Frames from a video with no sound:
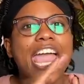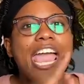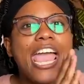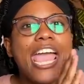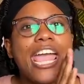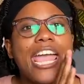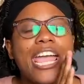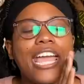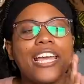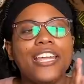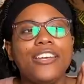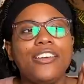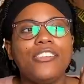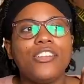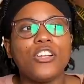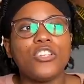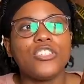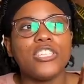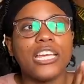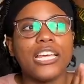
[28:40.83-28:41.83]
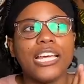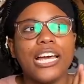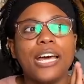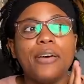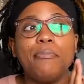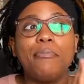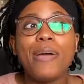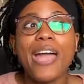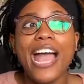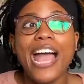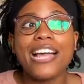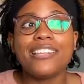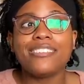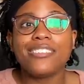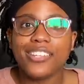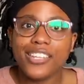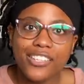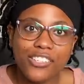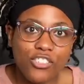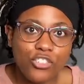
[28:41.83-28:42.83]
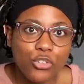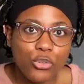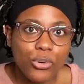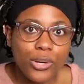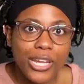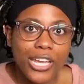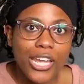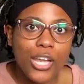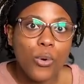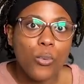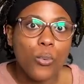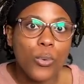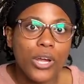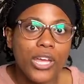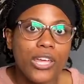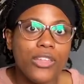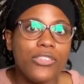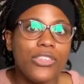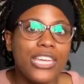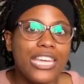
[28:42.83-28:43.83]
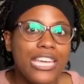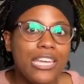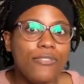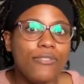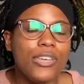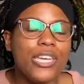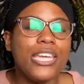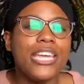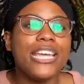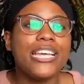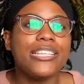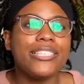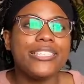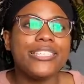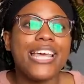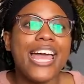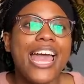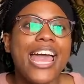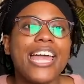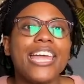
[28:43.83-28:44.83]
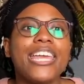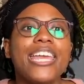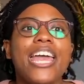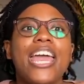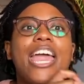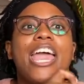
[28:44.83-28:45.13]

And there's like a past history with Evie and Zach.